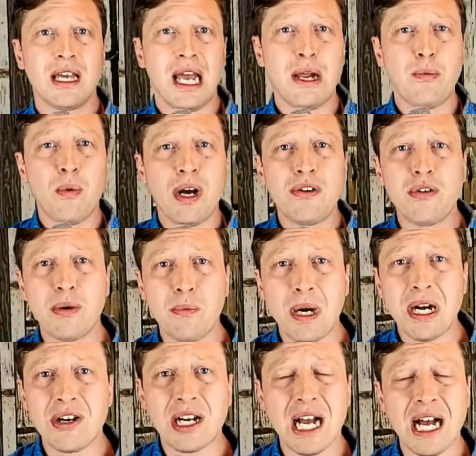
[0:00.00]
and wondering
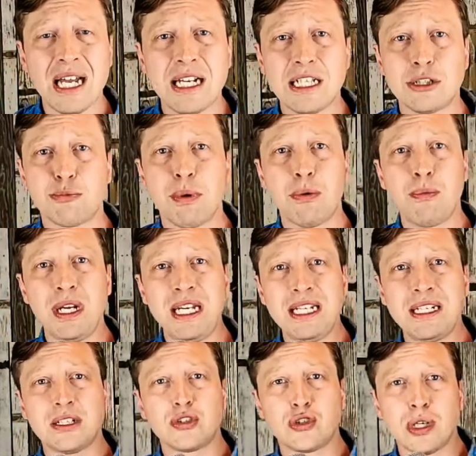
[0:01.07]
where God is. But we
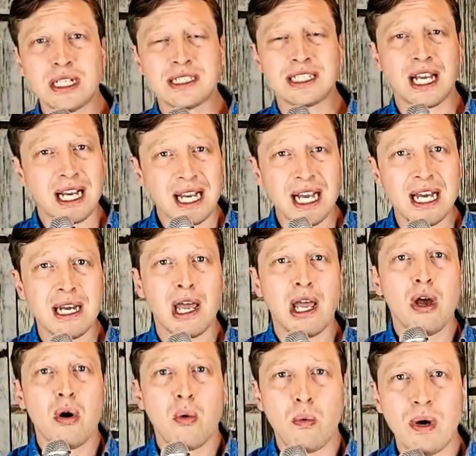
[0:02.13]
need to trust that God
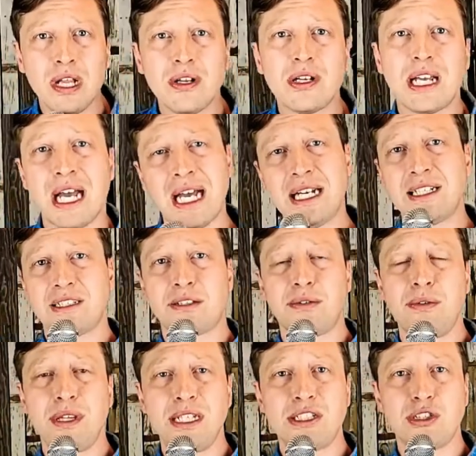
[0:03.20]
will guide us
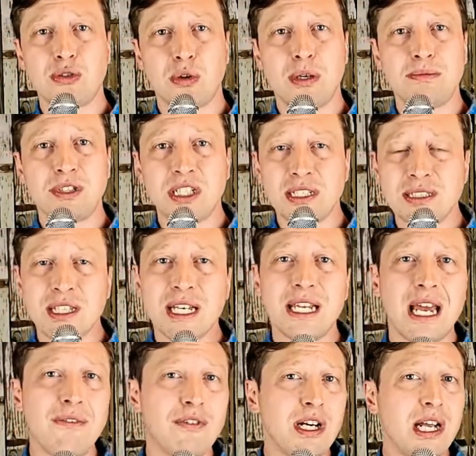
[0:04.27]
through this storm, just
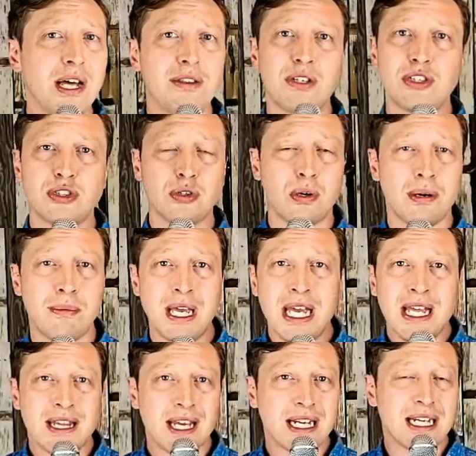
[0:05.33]
like every other storm,
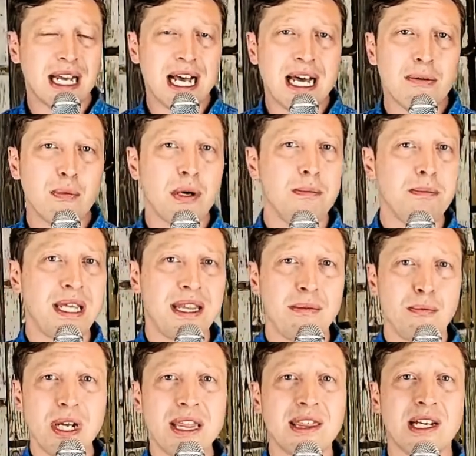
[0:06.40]
that God will be
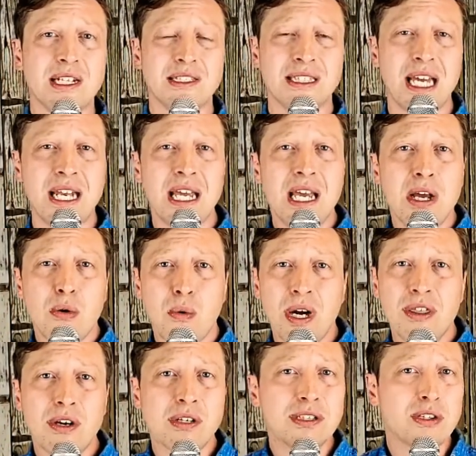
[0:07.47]
with us, that
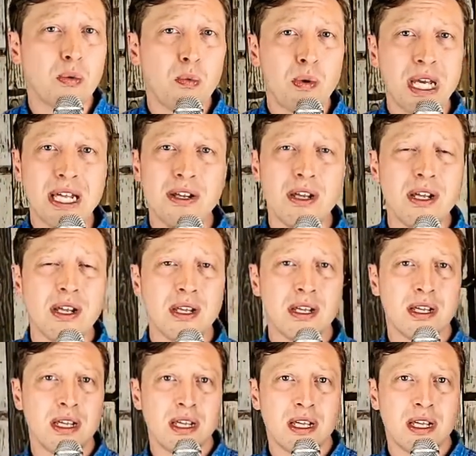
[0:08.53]
where there's a will,